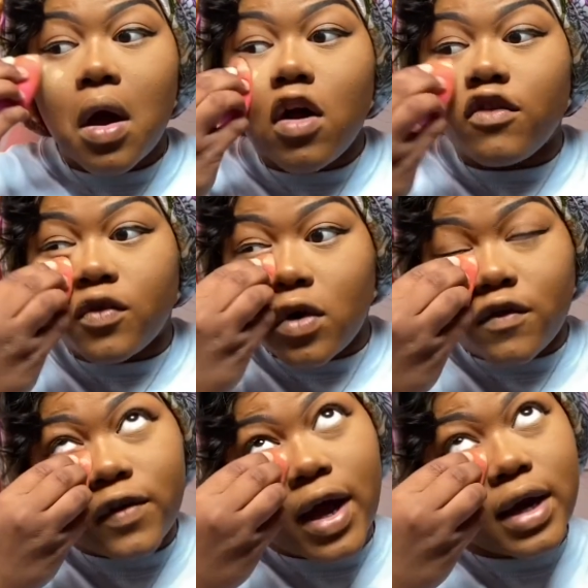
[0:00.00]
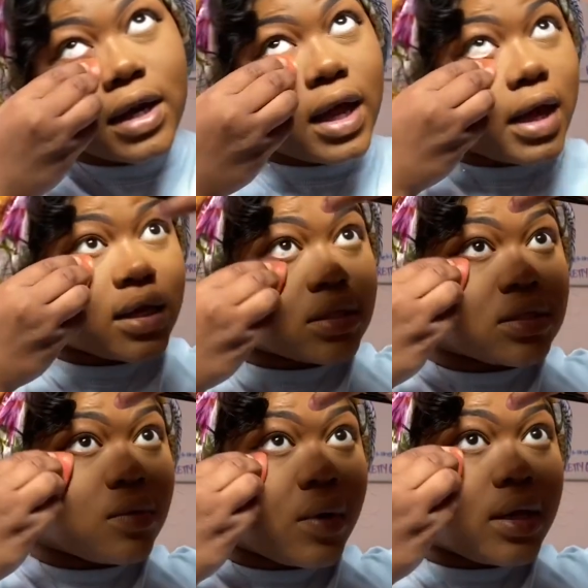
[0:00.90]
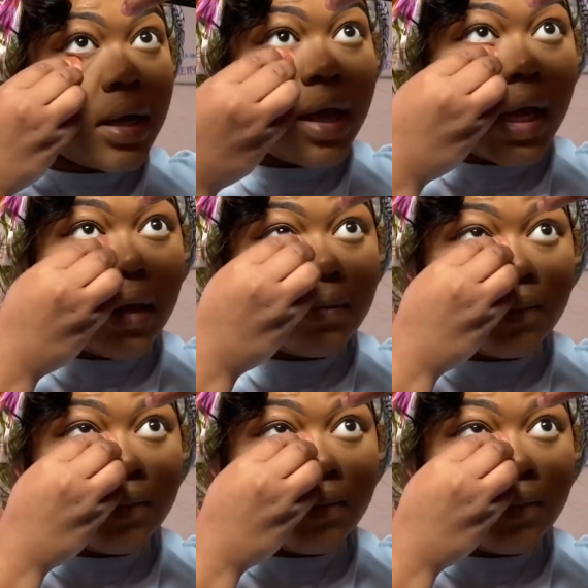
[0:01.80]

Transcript: for fine lines and whatnot.